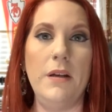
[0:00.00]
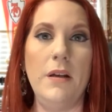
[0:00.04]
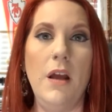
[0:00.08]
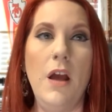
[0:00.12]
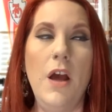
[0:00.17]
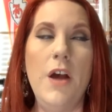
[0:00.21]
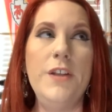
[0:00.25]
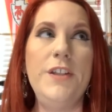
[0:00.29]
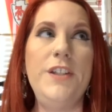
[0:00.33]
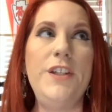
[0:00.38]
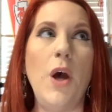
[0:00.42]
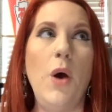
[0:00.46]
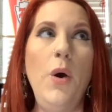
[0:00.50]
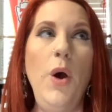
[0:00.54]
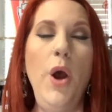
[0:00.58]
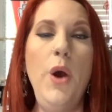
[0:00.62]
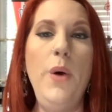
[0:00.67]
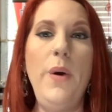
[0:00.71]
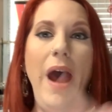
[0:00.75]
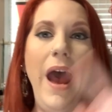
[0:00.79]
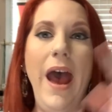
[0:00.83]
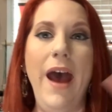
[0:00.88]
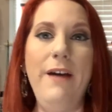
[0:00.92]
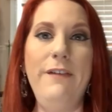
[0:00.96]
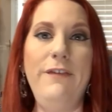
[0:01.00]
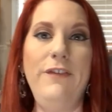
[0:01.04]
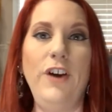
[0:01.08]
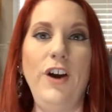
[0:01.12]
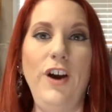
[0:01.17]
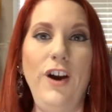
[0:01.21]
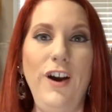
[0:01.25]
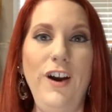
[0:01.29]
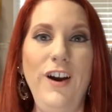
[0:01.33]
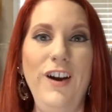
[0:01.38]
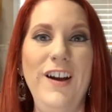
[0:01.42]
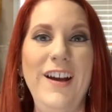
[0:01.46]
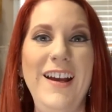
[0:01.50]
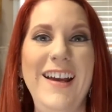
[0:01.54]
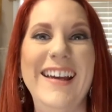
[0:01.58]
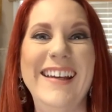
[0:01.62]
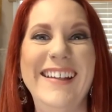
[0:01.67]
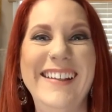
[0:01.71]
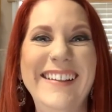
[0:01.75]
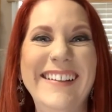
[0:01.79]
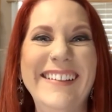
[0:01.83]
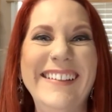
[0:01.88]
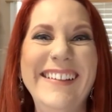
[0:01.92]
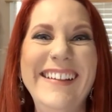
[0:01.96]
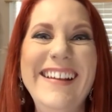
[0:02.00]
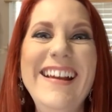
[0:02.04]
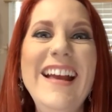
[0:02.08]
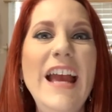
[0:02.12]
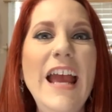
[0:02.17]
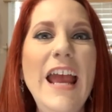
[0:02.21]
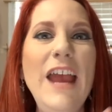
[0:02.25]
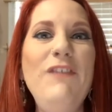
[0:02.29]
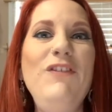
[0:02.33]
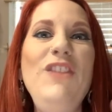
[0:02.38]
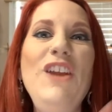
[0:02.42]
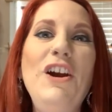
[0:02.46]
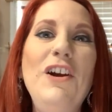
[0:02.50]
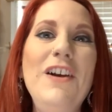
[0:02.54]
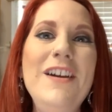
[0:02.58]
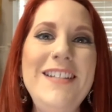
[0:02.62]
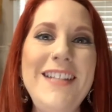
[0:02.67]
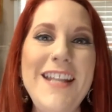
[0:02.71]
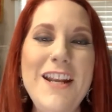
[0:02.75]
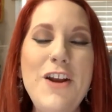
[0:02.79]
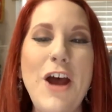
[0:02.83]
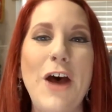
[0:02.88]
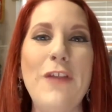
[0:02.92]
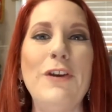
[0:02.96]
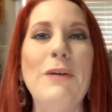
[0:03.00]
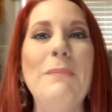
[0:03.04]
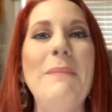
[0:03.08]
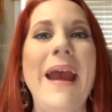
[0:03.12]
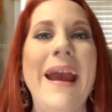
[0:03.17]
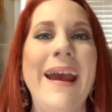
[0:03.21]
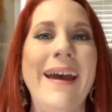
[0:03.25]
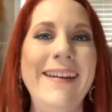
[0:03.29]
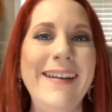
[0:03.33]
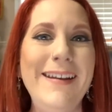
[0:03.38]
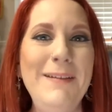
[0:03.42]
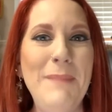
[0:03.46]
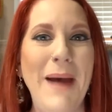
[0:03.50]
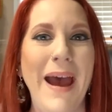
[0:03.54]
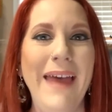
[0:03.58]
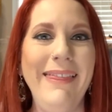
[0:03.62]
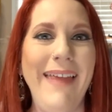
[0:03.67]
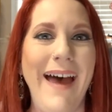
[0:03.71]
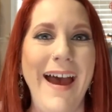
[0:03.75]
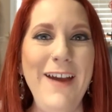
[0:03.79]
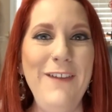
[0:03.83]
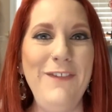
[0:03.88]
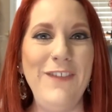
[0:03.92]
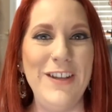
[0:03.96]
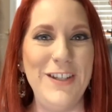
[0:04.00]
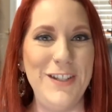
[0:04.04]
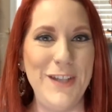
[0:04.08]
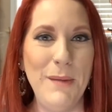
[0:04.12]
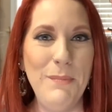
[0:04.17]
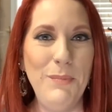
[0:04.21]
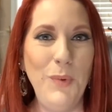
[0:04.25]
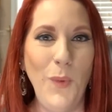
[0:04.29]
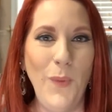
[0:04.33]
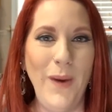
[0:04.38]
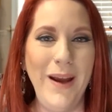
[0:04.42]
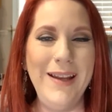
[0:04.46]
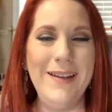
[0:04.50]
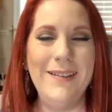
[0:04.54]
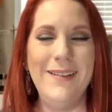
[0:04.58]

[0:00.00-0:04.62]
So whoever, if there is another man in my life at some point,